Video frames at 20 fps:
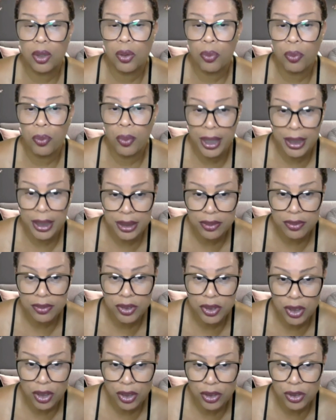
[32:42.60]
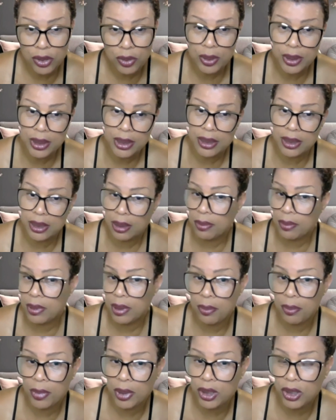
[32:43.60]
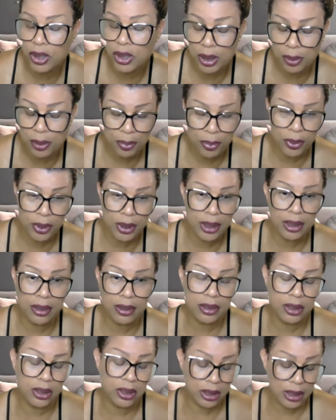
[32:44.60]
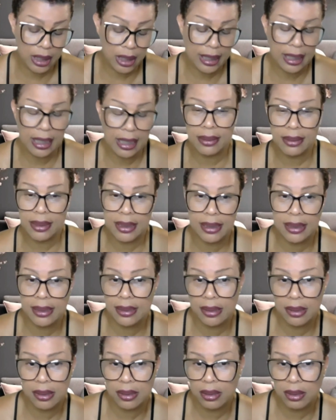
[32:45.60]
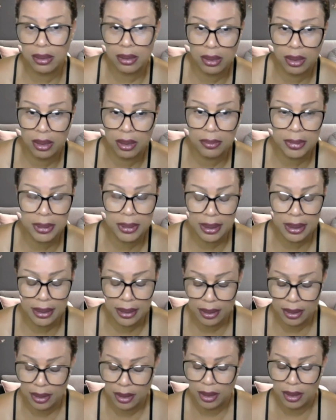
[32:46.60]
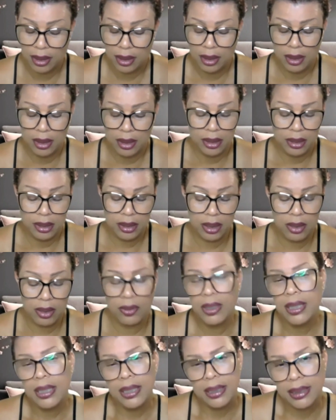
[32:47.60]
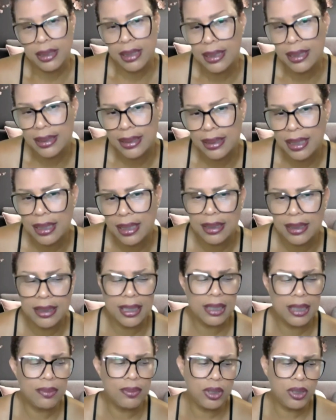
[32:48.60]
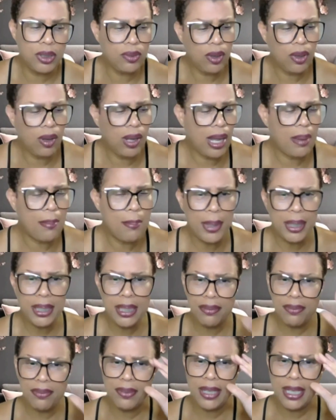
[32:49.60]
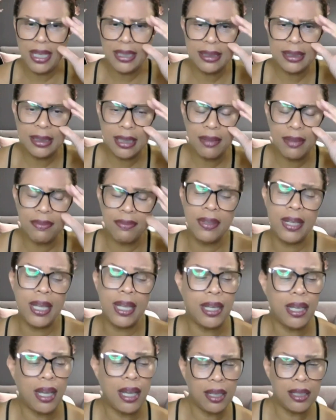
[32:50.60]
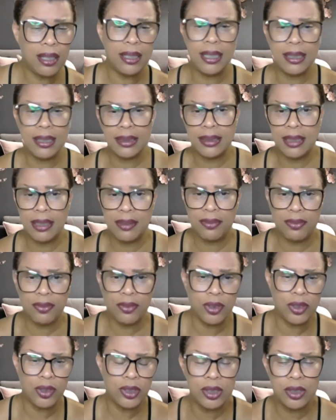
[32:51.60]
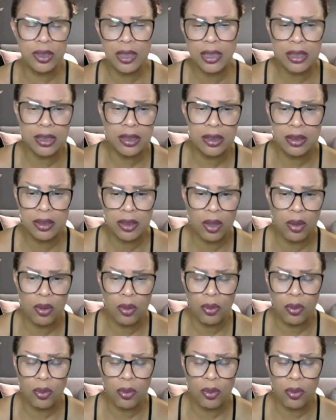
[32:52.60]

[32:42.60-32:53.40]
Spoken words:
corrective surgery and something much deeper than take out these and you know what I'm saying? So that's another thing. When you don't have money for that stuff, like all of that stuff is